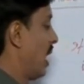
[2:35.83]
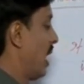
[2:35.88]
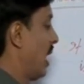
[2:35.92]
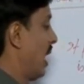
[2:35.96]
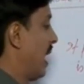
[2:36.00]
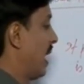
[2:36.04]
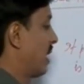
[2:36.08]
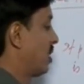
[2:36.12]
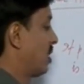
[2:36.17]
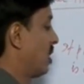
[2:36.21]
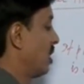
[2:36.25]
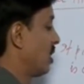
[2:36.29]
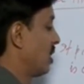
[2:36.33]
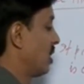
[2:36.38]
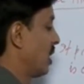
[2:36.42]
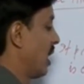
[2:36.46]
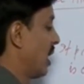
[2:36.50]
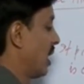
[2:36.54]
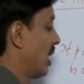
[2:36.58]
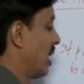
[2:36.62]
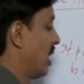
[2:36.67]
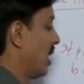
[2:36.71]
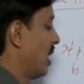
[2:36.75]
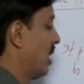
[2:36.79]
X is
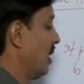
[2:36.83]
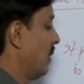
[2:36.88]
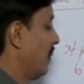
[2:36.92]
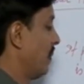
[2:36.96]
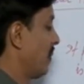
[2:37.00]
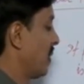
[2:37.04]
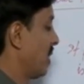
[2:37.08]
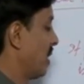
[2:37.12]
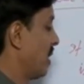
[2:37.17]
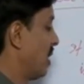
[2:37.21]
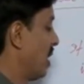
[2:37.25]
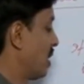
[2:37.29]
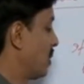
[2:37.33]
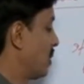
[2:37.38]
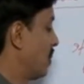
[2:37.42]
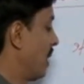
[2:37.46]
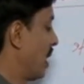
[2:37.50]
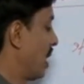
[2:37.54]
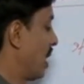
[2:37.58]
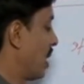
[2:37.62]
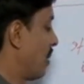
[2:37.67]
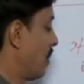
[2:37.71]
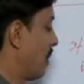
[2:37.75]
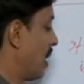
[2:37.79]
taken, this
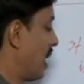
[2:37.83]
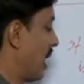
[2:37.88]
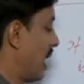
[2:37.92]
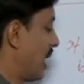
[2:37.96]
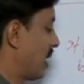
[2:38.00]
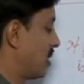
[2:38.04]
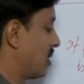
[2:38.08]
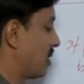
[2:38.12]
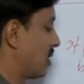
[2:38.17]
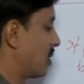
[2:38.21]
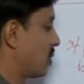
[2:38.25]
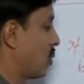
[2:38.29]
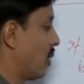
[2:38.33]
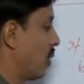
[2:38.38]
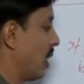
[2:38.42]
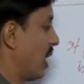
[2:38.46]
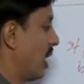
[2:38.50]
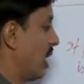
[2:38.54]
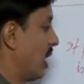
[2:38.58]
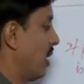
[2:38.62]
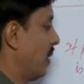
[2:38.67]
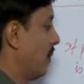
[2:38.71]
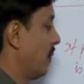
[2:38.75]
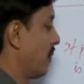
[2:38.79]
becomes x
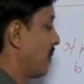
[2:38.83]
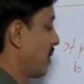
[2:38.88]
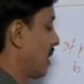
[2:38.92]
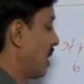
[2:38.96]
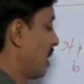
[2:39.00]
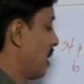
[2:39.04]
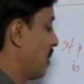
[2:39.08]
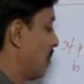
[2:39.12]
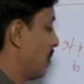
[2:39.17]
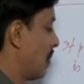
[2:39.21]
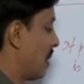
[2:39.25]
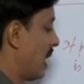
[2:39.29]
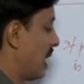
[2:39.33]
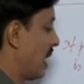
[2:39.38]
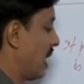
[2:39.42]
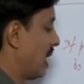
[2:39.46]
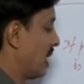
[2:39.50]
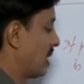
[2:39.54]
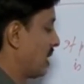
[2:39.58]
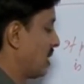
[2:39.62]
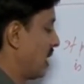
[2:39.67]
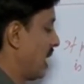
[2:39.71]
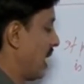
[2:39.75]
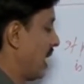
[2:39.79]
square
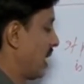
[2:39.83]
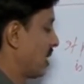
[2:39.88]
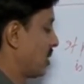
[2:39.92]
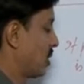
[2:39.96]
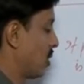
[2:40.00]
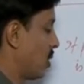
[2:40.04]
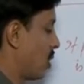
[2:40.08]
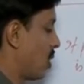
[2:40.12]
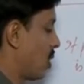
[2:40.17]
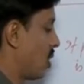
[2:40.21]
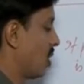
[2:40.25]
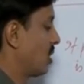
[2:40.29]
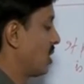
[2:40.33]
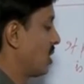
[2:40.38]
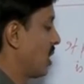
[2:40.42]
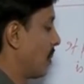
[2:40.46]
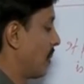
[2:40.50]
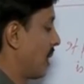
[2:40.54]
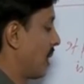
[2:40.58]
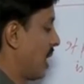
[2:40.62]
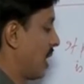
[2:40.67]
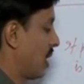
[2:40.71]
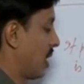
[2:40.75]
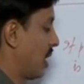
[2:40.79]
minus x. On
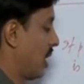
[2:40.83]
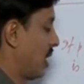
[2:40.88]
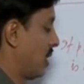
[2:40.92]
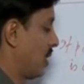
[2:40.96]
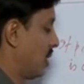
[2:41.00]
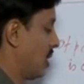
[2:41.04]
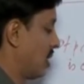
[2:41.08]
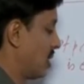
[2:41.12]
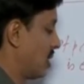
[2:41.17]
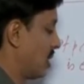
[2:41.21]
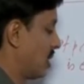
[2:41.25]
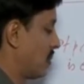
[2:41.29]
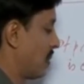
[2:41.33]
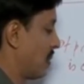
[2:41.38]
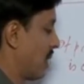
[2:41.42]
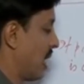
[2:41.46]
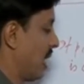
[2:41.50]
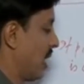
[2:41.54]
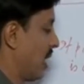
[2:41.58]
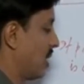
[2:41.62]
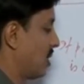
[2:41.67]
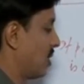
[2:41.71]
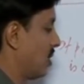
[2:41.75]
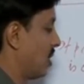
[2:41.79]
subtracting, this is
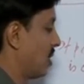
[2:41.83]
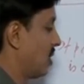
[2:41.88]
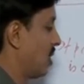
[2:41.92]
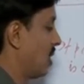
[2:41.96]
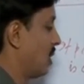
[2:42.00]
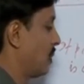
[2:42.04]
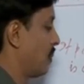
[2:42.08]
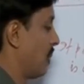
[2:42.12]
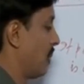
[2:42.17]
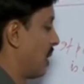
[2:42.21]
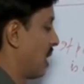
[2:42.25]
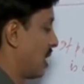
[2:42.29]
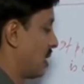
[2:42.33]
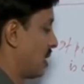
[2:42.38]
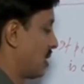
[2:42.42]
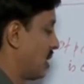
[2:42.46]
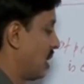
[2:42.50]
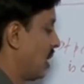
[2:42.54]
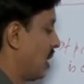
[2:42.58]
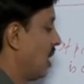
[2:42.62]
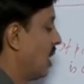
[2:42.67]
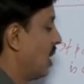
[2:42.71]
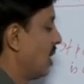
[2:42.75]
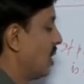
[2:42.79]
minus, this is plus,
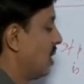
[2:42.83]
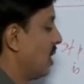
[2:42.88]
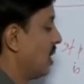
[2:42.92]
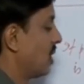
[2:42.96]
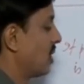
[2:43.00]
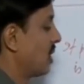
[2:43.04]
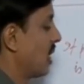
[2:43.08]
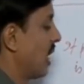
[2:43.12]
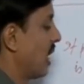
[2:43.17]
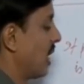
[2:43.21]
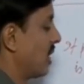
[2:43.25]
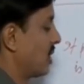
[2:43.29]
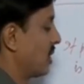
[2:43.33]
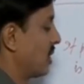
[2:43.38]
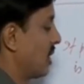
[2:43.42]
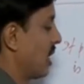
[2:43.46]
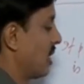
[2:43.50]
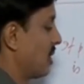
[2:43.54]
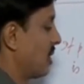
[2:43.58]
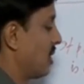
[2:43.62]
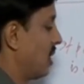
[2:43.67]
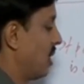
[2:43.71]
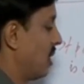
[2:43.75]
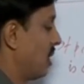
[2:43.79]
this gets
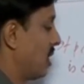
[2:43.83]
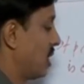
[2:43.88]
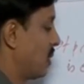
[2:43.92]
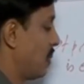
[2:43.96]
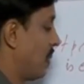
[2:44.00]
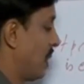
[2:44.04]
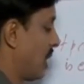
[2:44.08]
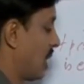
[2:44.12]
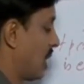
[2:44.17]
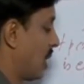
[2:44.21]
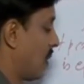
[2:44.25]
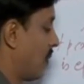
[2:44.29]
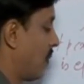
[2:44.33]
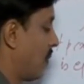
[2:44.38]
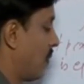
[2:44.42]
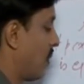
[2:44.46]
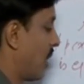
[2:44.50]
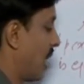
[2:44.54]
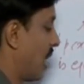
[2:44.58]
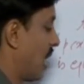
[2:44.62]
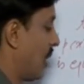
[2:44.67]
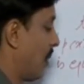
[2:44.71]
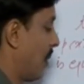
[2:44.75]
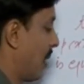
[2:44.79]
cancelled, this becomes
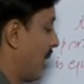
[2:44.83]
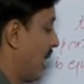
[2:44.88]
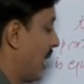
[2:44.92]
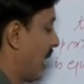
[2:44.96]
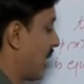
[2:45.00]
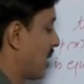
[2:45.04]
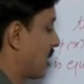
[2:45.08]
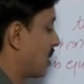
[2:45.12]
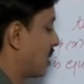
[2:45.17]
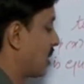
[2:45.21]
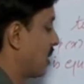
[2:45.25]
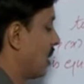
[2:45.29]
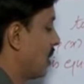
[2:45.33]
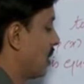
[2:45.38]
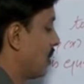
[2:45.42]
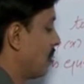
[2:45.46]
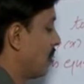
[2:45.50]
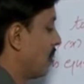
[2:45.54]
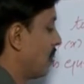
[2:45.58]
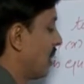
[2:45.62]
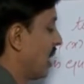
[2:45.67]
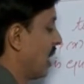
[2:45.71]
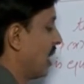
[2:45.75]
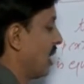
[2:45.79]
5x
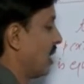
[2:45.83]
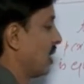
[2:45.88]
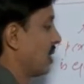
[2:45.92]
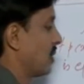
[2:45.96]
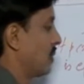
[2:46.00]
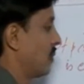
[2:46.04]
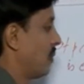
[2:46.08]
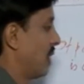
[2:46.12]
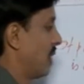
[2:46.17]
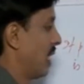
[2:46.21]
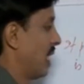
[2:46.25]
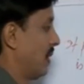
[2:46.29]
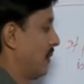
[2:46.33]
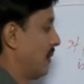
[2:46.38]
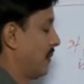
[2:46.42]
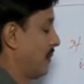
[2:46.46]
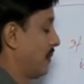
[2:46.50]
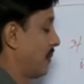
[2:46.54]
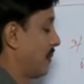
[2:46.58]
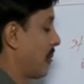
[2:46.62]
minus 5.